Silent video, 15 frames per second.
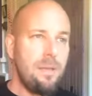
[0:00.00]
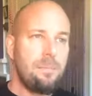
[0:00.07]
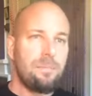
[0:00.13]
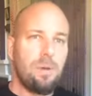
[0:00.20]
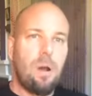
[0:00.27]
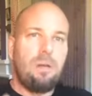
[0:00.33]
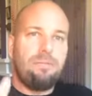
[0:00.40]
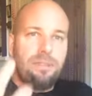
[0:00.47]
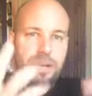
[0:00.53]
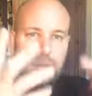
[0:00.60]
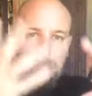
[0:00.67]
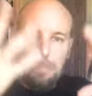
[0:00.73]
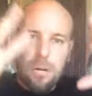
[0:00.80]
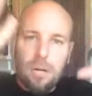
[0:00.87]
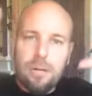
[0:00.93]
they're all very
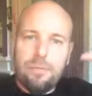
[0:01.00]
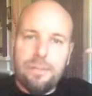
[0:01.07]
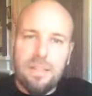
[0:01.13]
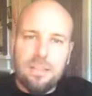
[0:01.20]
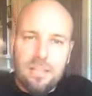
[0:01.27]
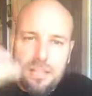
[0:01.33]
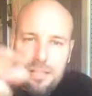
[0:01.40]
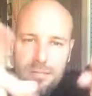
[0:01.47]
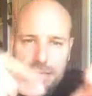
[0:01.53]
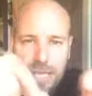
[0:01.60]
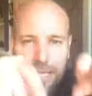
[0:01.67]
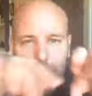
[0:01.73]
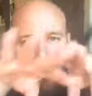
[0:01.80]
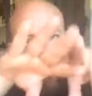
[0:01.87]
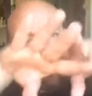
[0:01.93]
perfect, and it was
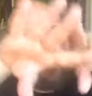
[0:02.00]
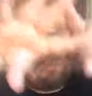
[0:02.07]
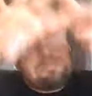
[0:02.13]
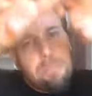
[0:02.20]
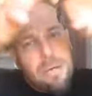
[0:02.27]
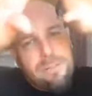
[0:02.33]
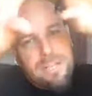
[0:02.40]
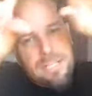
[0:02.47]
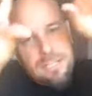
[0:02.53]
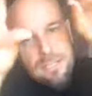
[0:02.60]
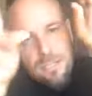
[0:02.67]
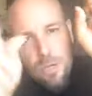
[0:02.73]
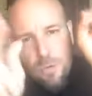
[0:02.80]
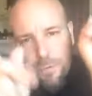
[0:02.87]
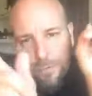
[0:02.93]
like a little perfect
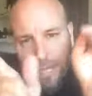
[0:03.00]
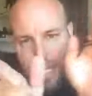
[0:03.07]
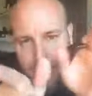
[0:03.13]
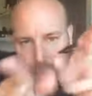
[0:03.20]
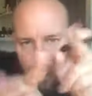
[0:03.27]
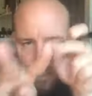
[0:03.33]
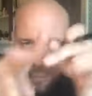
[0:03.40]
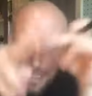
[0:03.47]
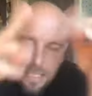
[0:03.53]
snowflake looking.